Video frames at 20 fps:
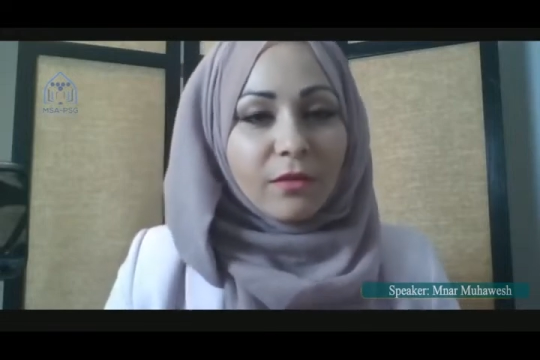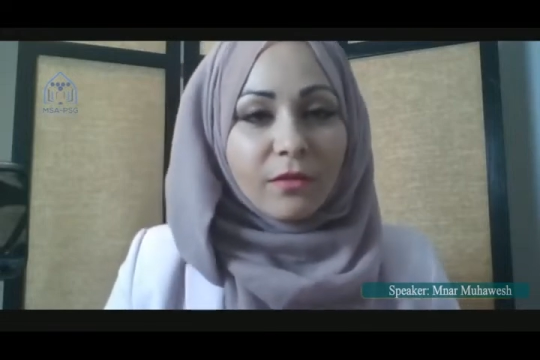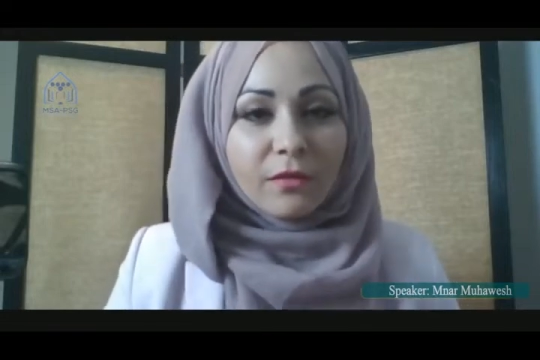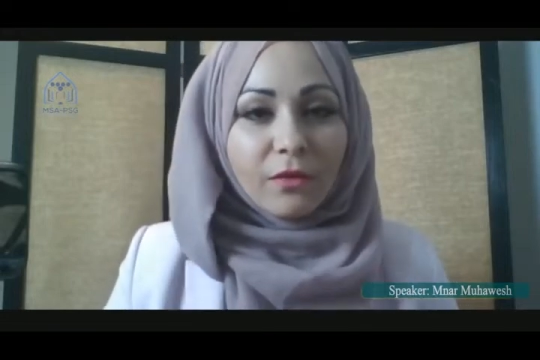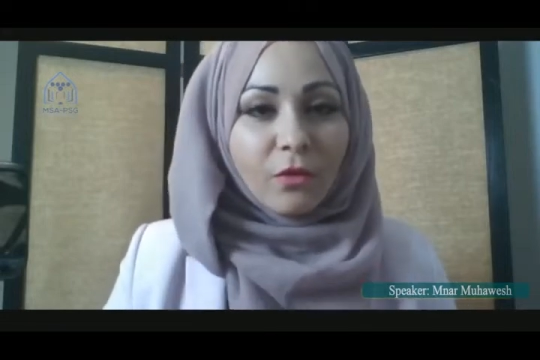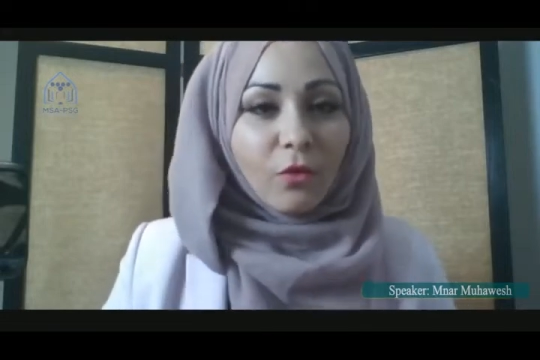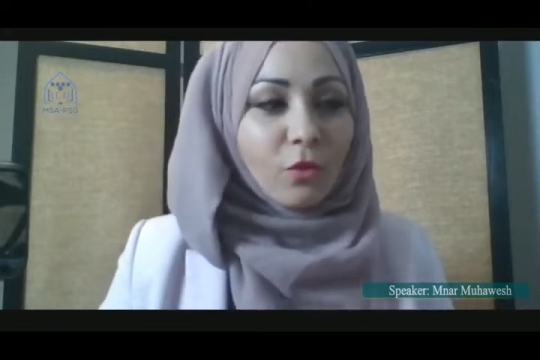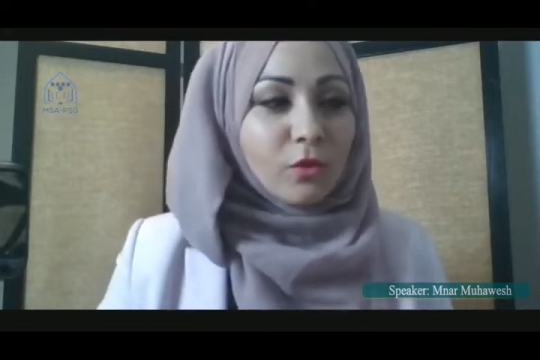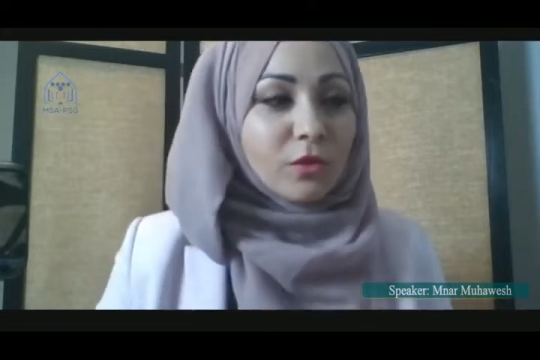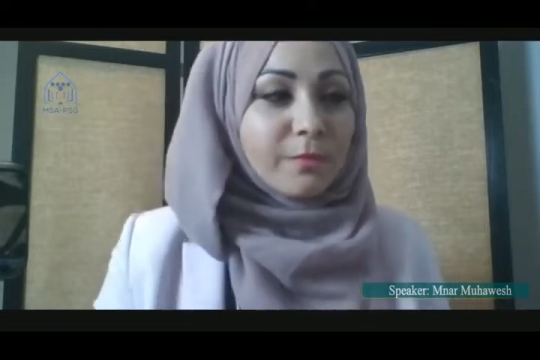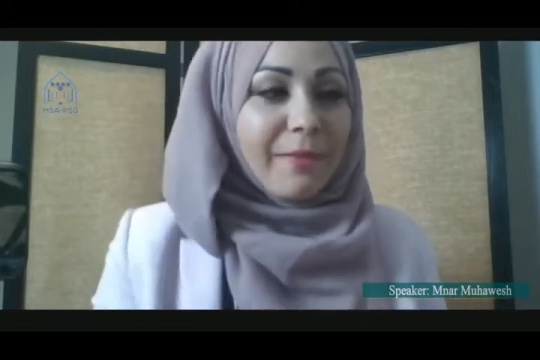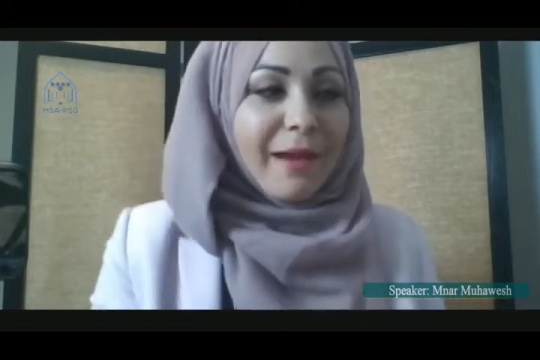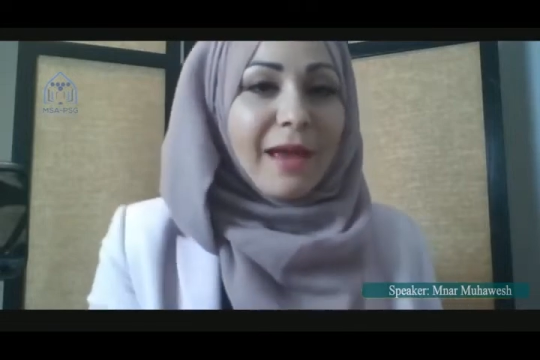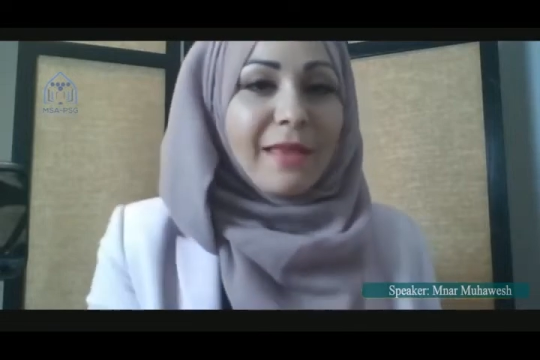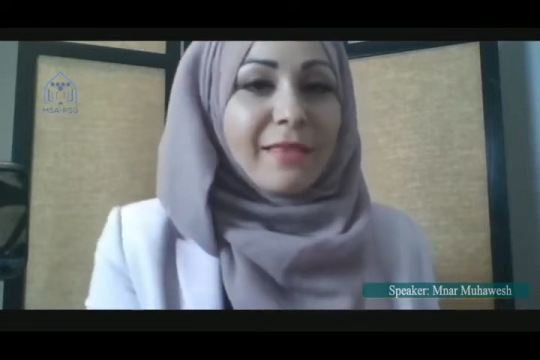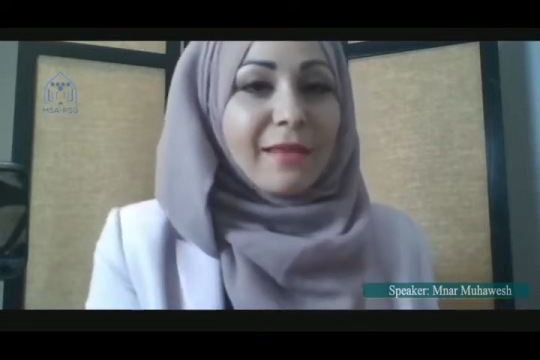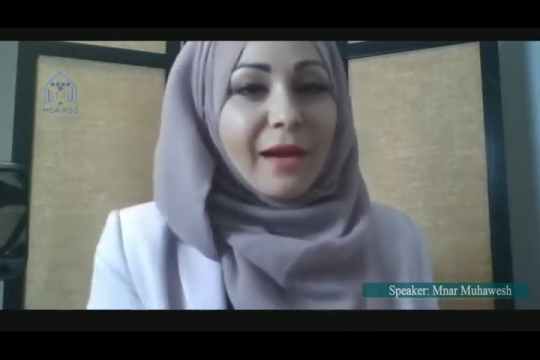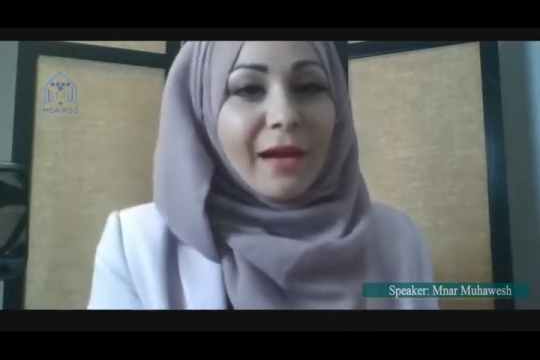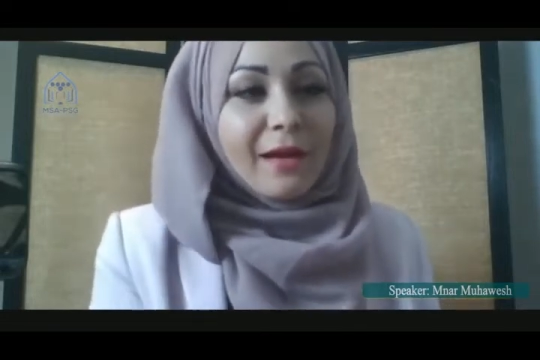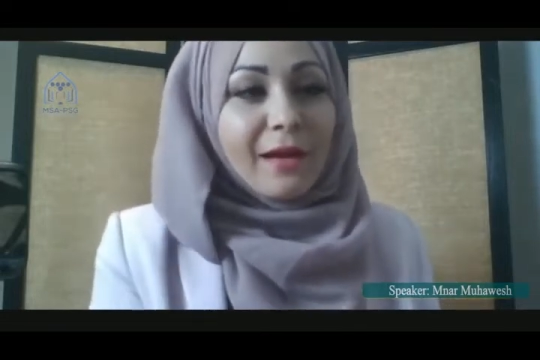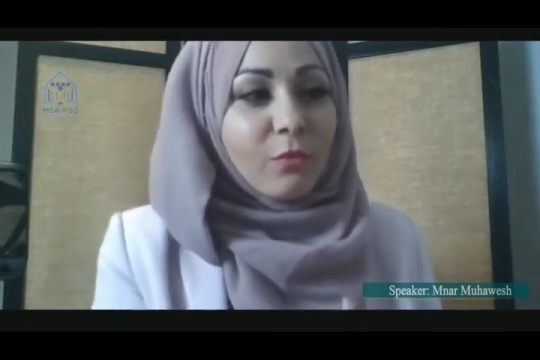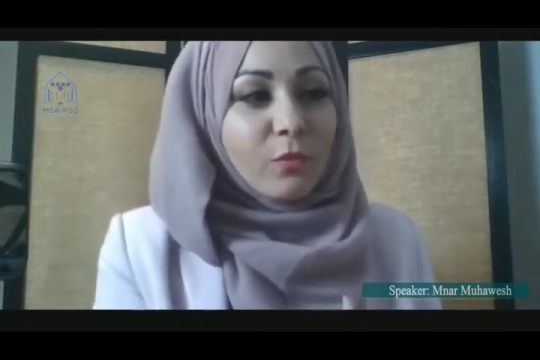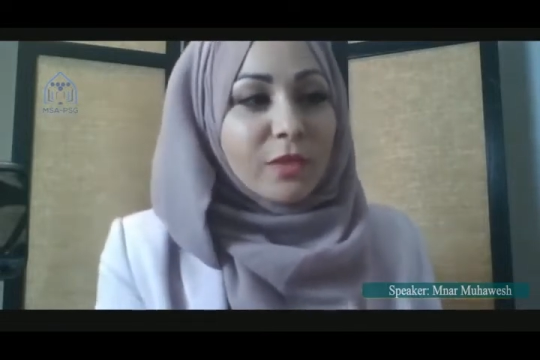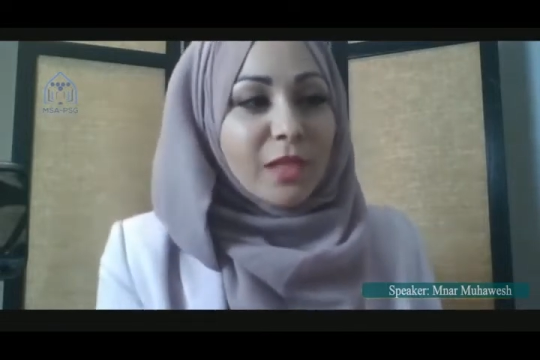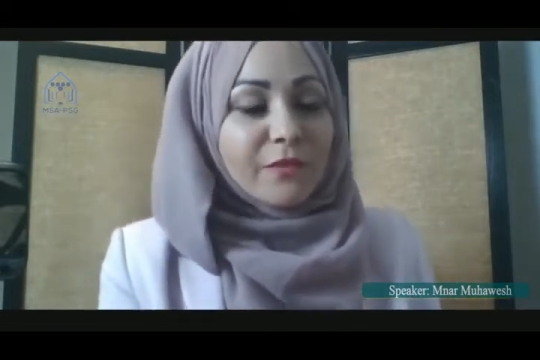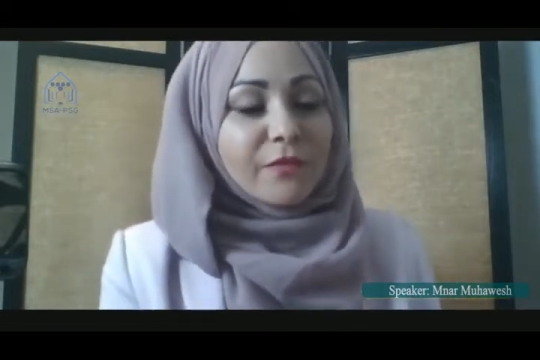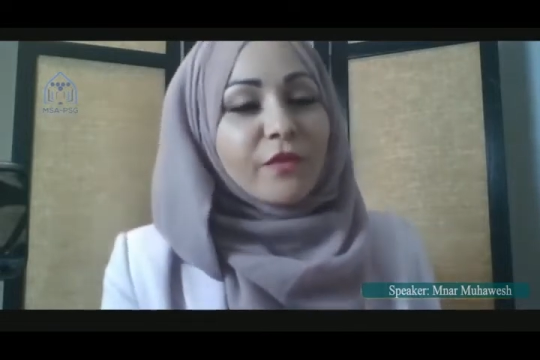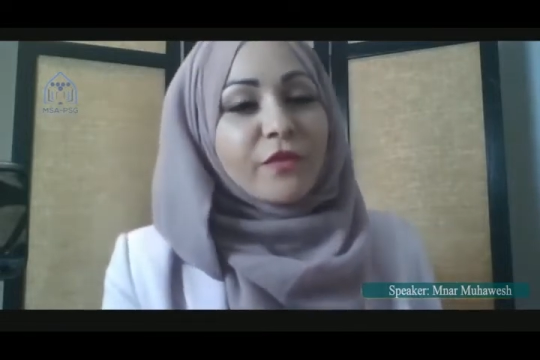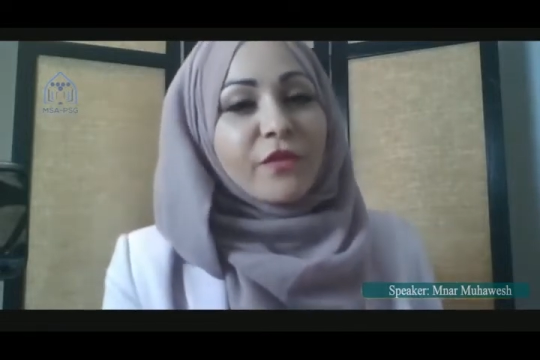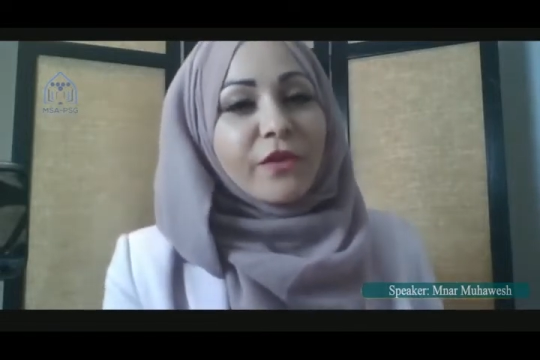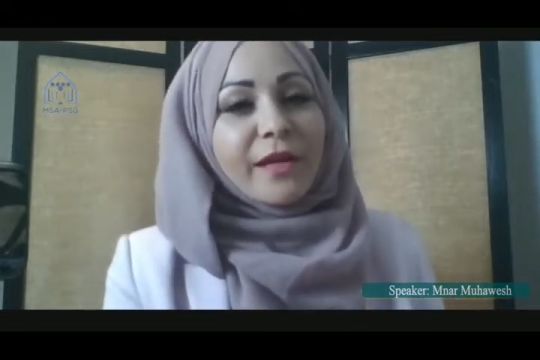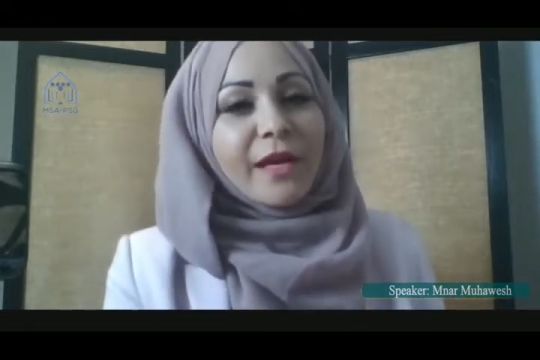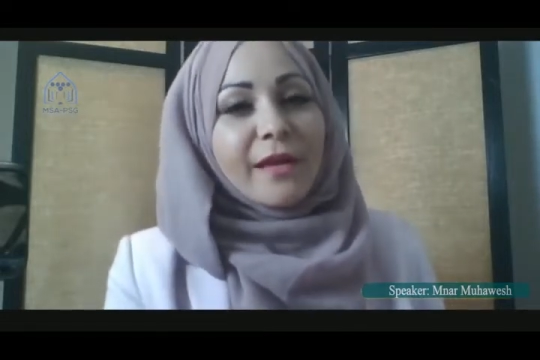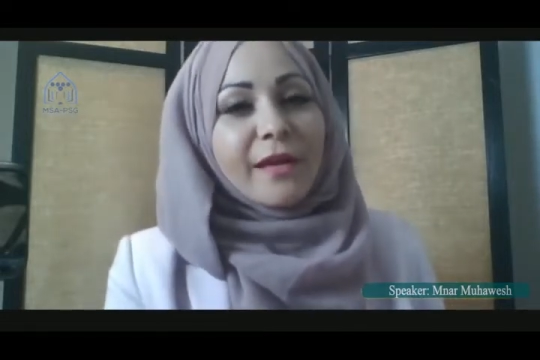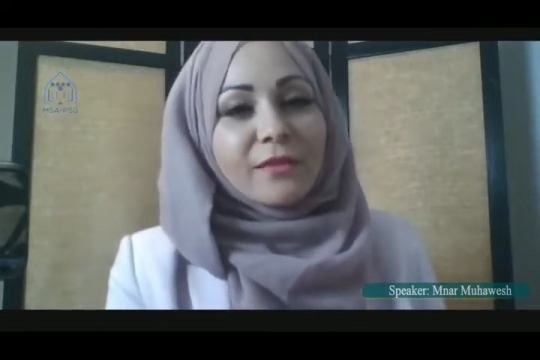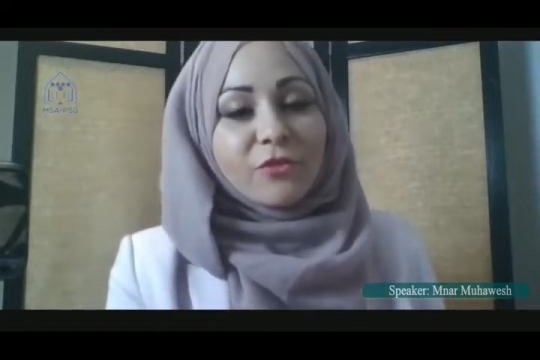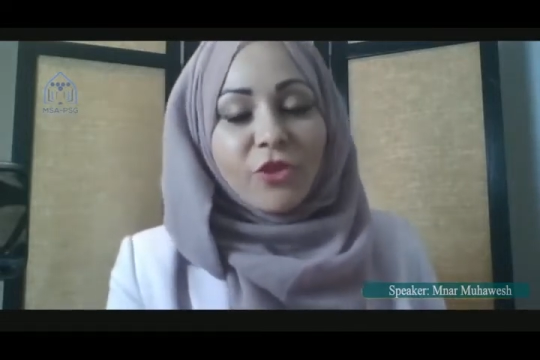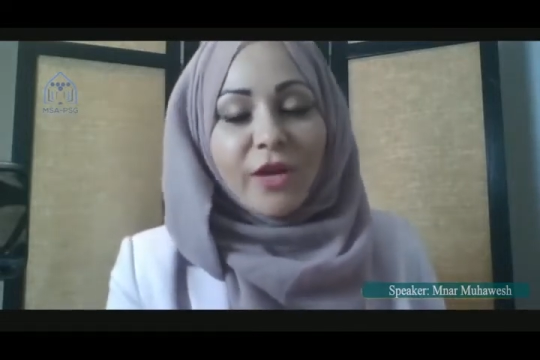the old man that I will never forget